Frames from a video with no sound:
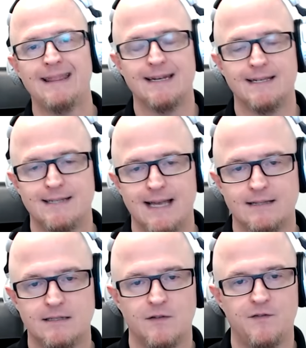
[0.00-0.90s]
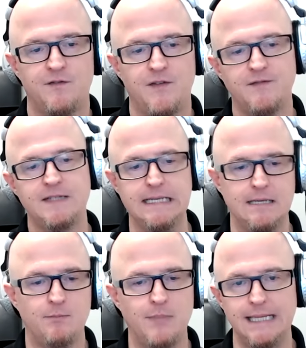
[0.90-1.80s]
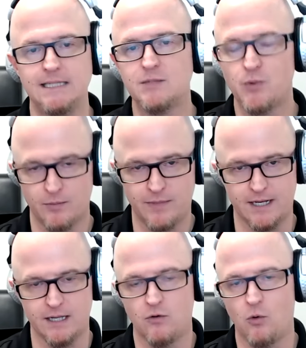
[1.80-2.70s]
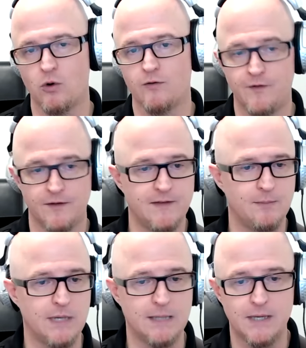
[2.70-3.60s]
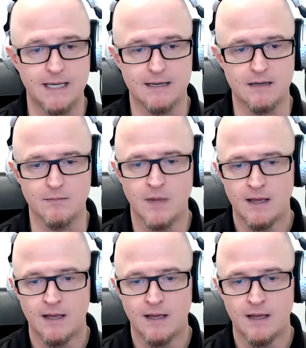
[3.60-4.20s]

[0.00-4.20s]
that is set to 50 beats per minute or 50 BPM.